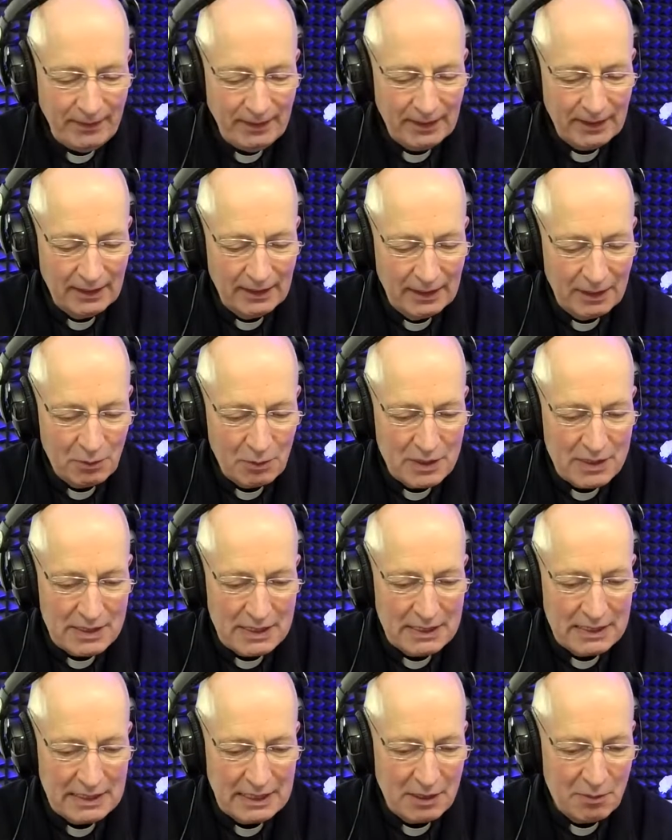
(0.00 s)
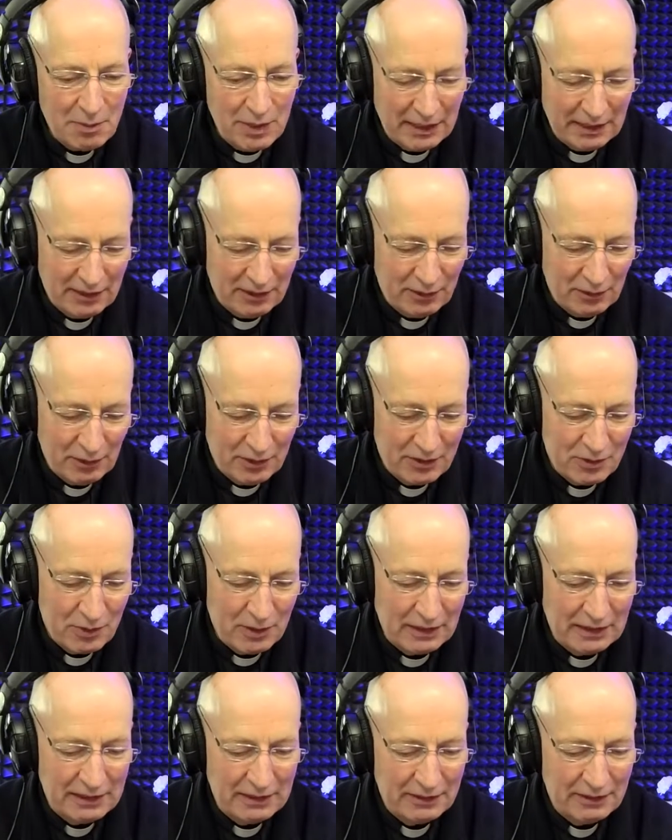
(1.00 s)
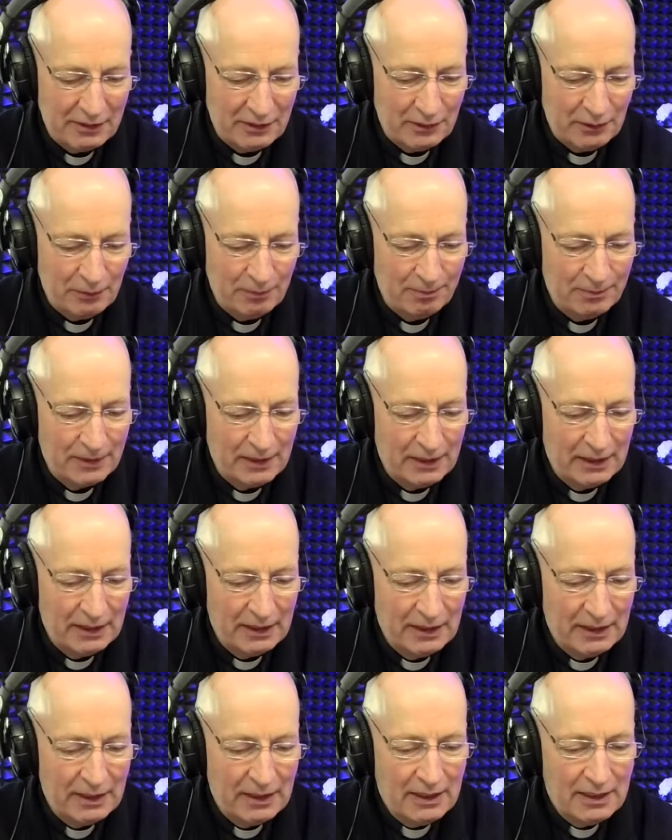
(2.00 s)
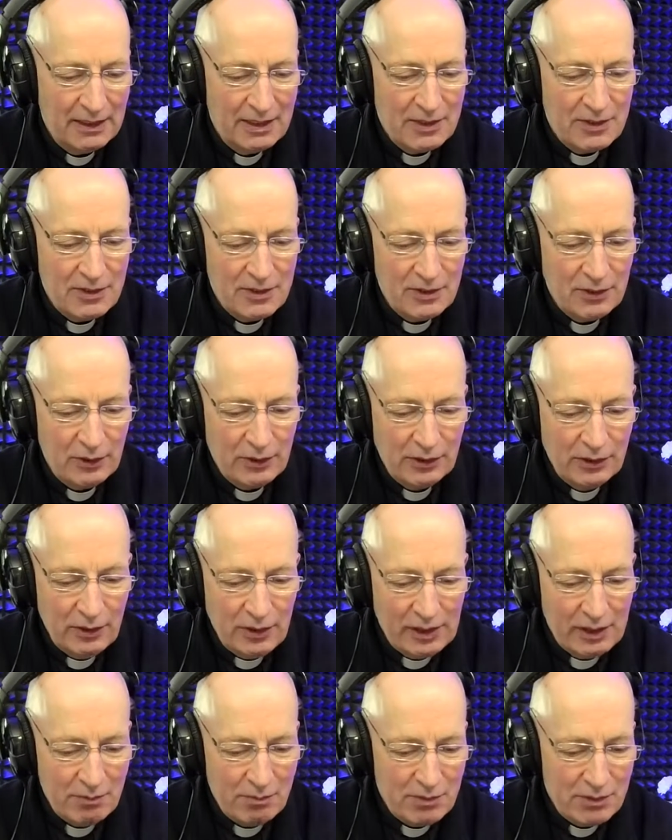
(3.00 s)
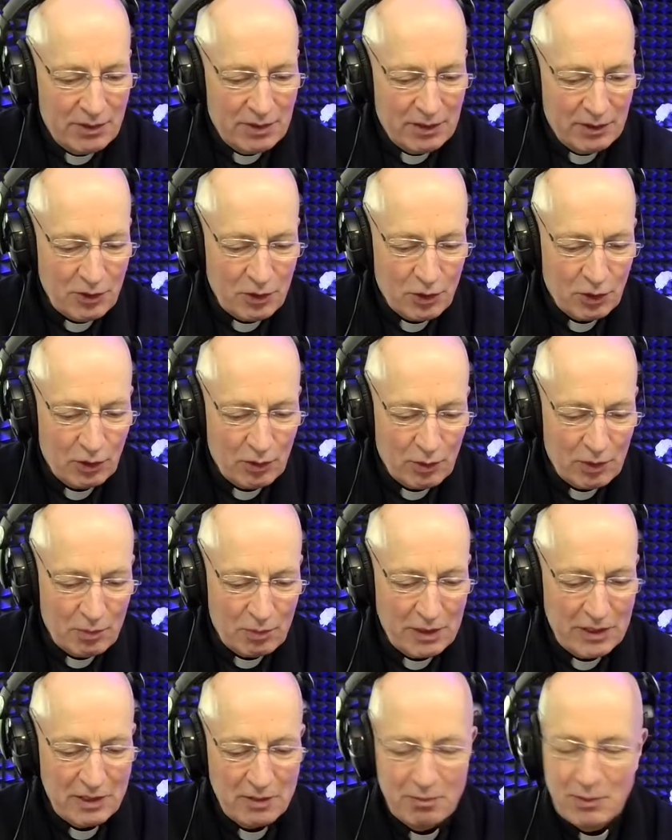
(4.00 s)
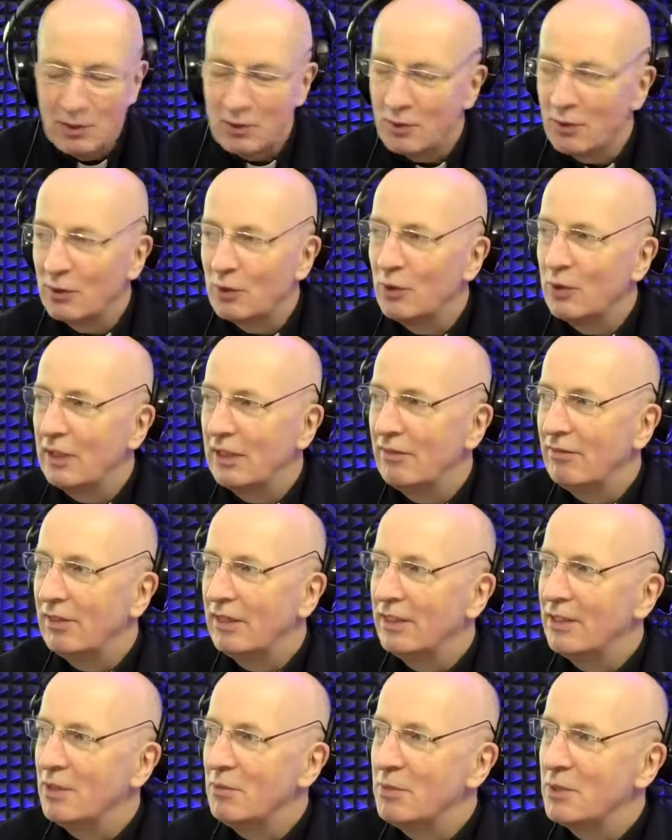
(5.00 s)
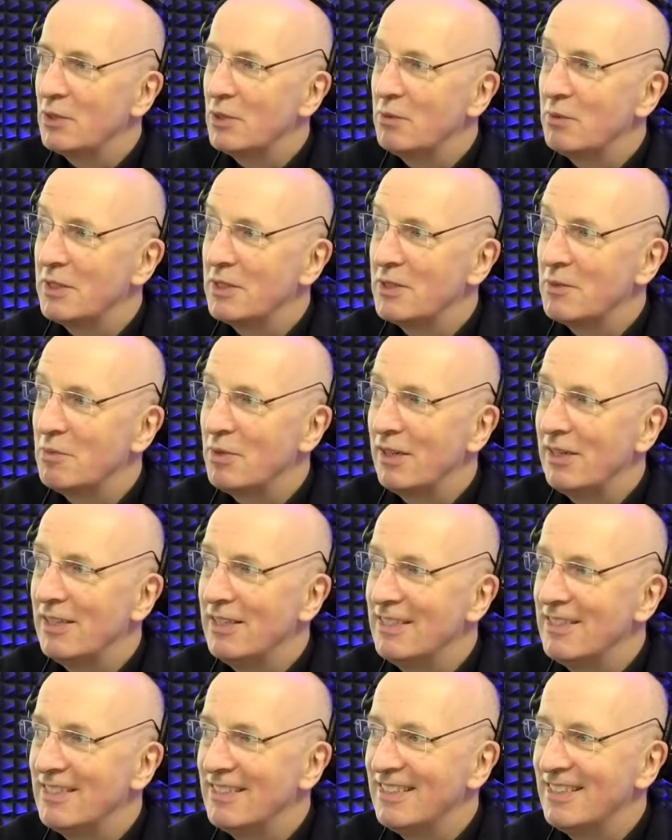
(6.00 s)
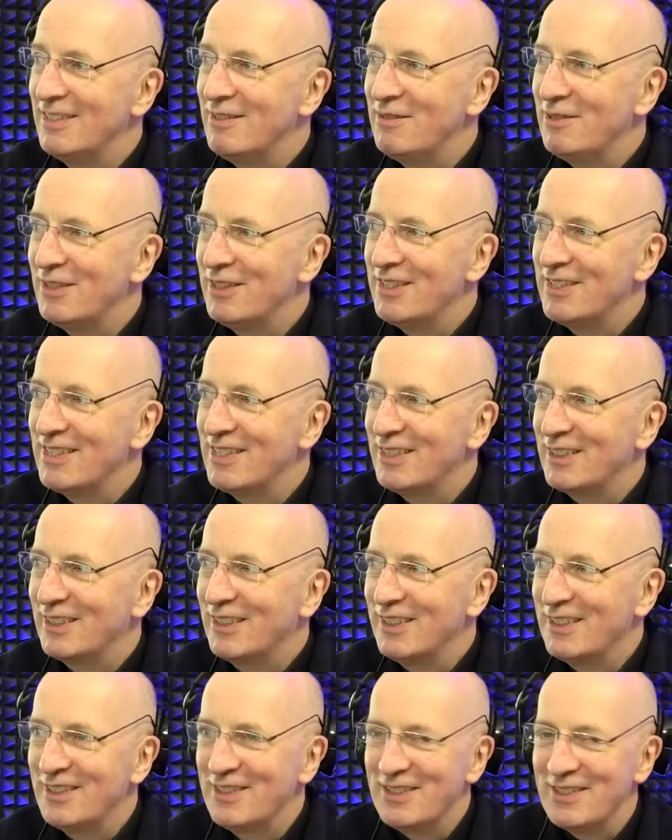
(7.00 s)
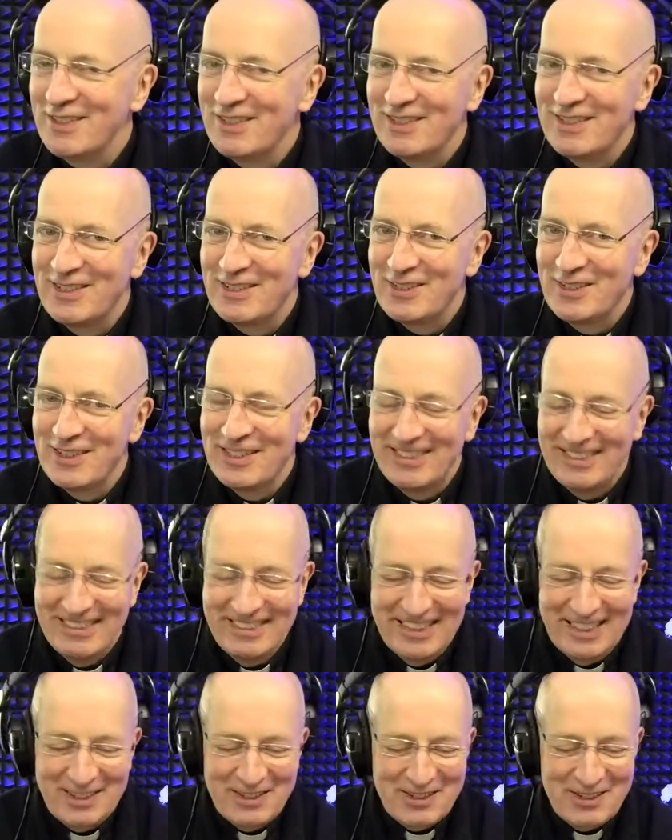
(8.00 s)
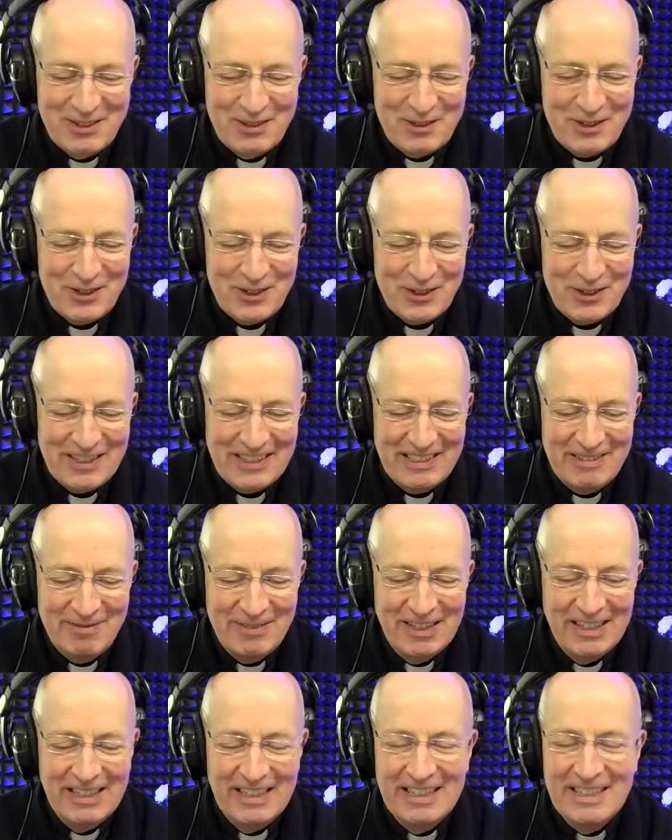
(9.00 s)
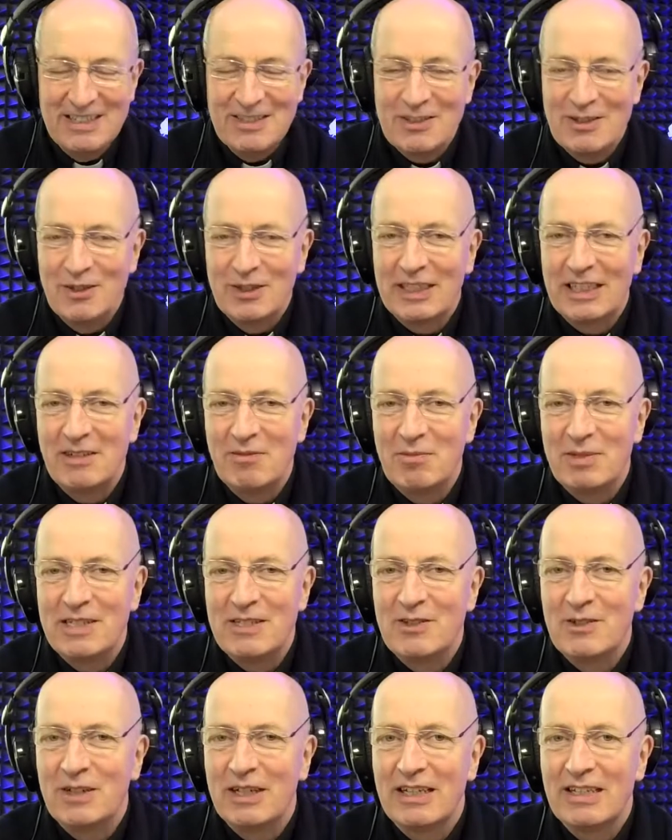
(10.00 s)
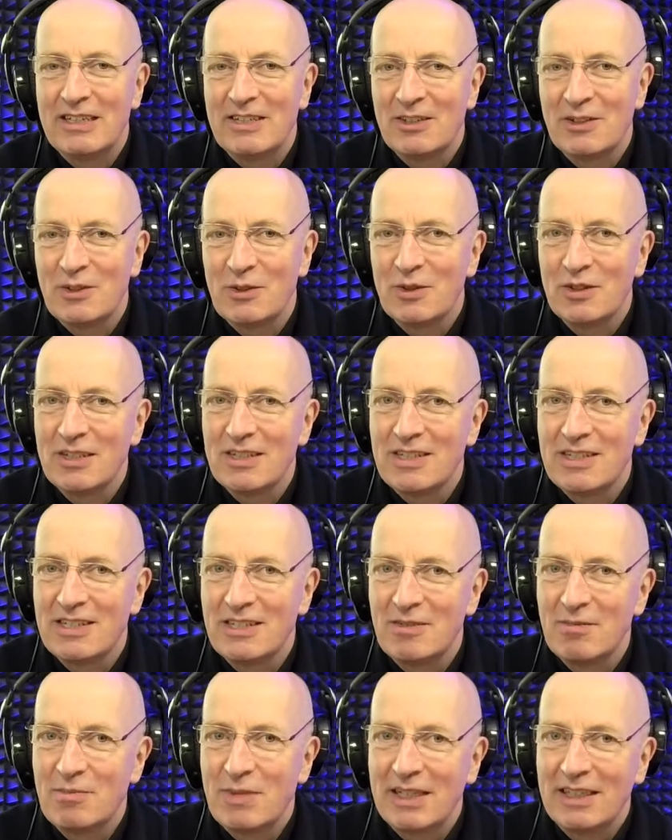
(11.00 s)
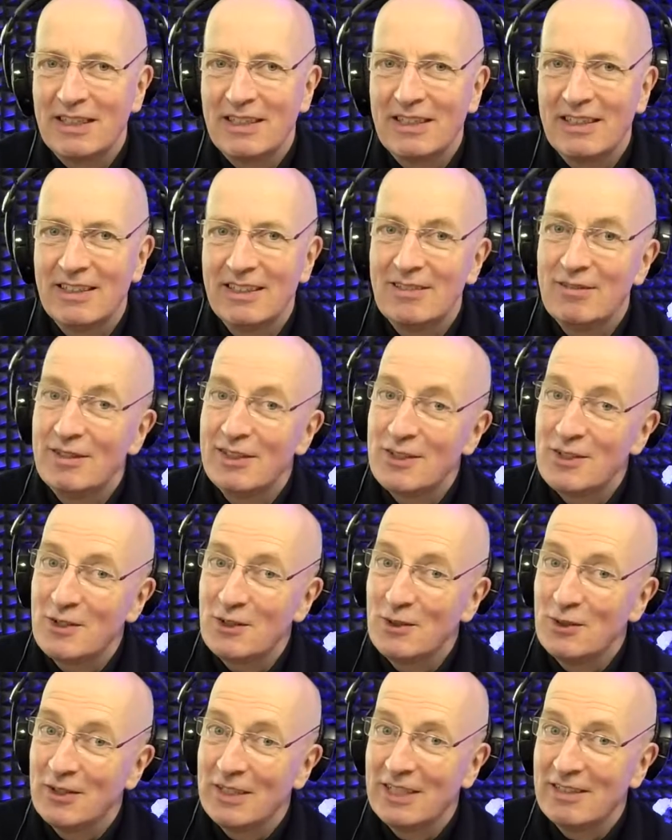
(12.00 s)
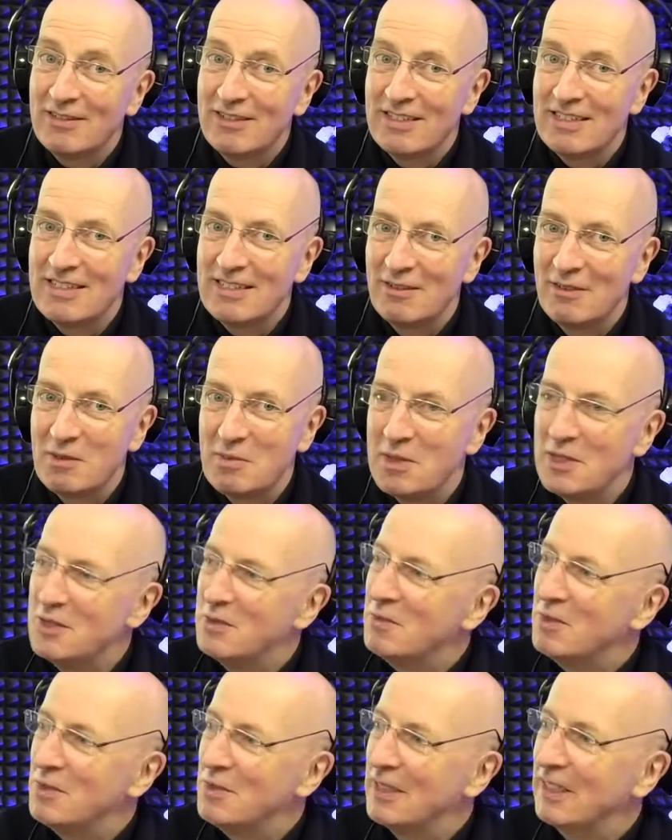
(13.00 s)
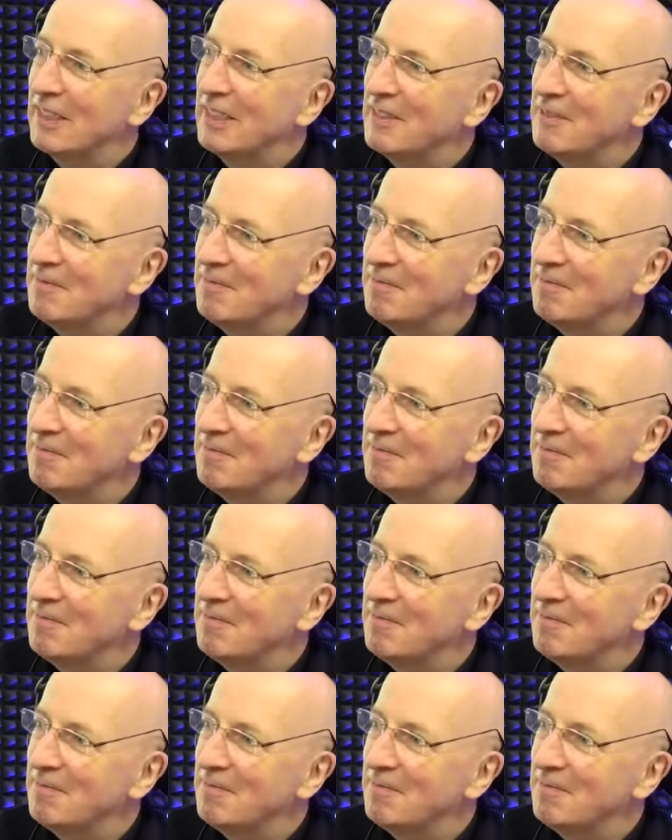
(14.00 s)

and that we seek to get back to you as well there too. So no, I'm not sure what piece of music we're going to have lined up. It's going to be a surprise for us there, Connor, so he's going to let us know shortly. So again, please do get in touch with us, and back very soon after this lovely piece of music.